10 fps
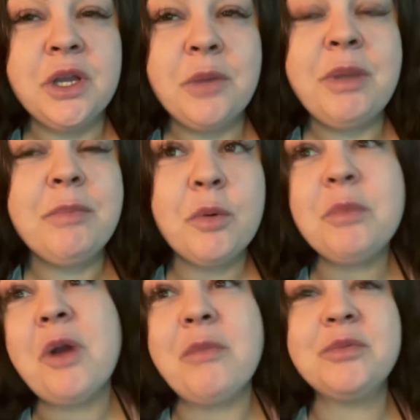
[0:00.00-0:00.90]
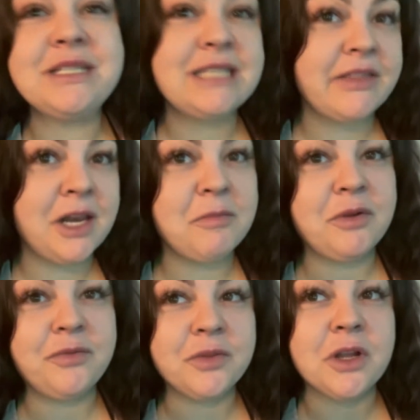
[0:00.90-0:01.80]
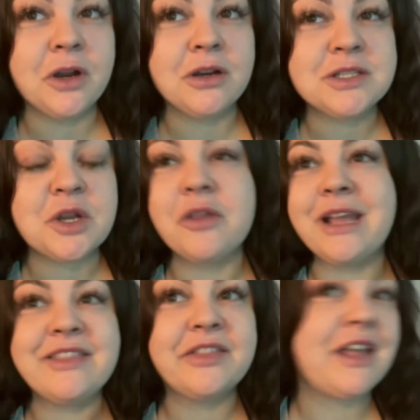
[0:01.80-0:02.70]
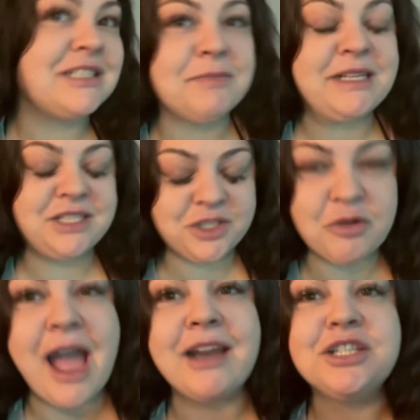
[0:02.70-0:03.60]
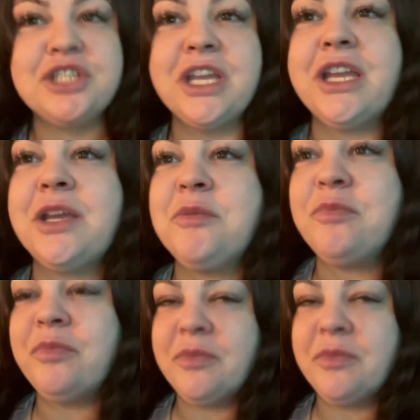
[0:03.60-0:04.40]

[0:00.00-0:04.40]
People would probably say that I'm a flirt or like that's my strategy,